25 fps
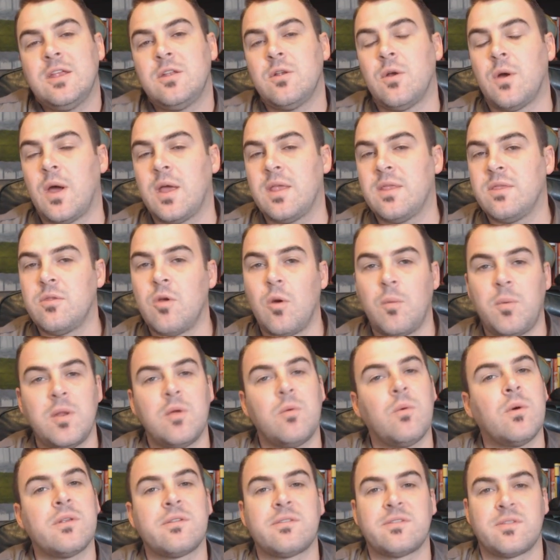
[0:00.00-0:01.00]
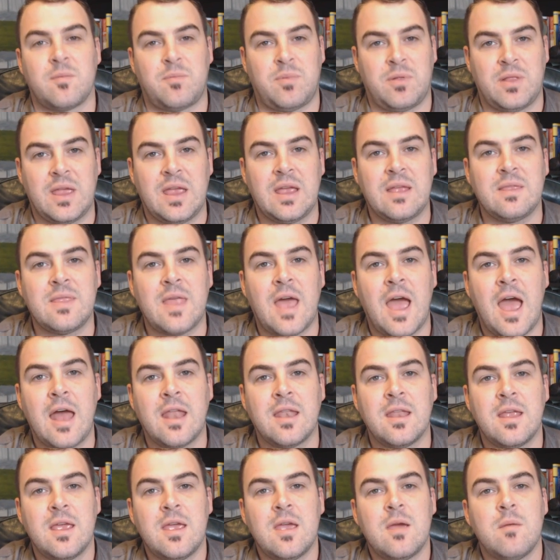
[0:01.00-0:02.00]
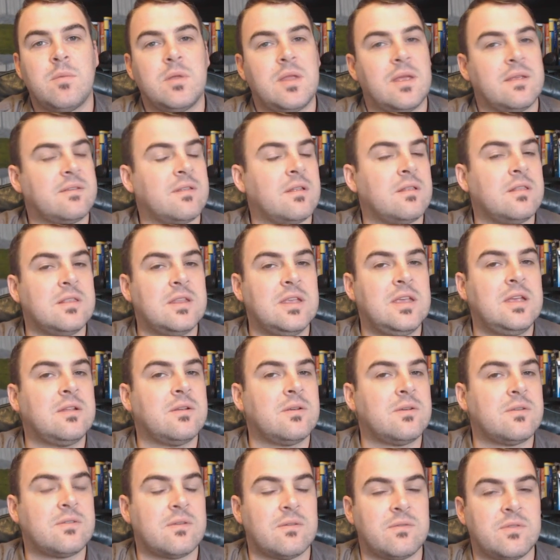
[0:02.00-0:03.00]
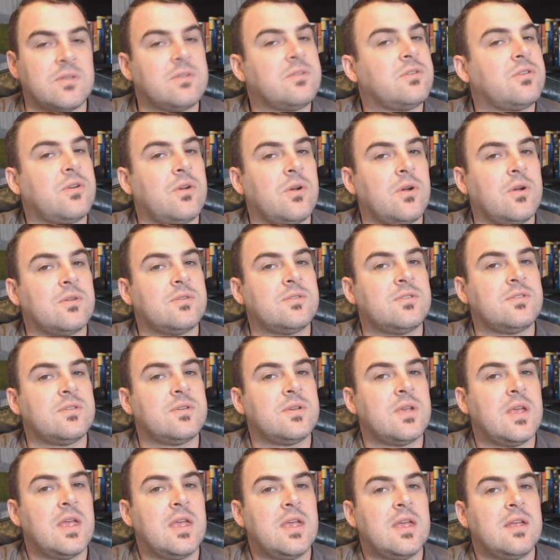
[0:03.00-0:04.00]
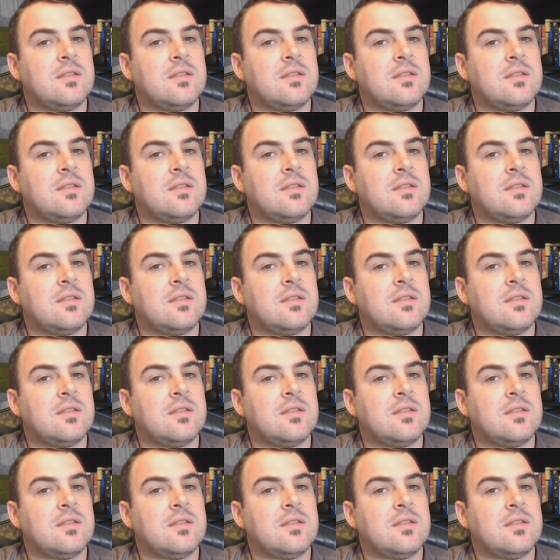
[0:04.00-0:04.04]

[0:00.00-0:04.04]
You know, nobody wants to plan that, but as the leaders of the church,